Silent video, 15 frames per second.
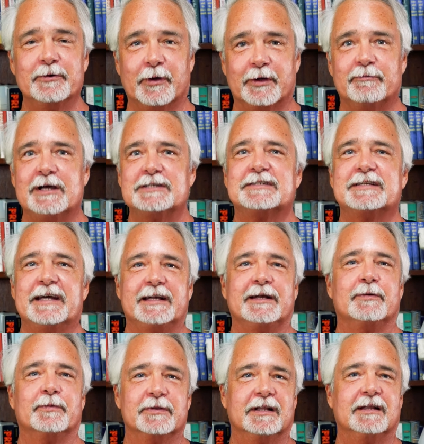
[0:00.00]
really
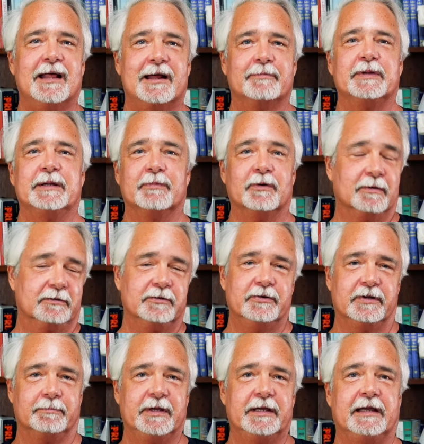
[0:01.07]
resonated with a lot of people,
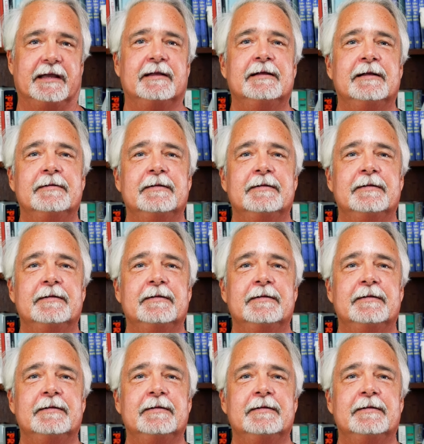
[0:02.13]
including me.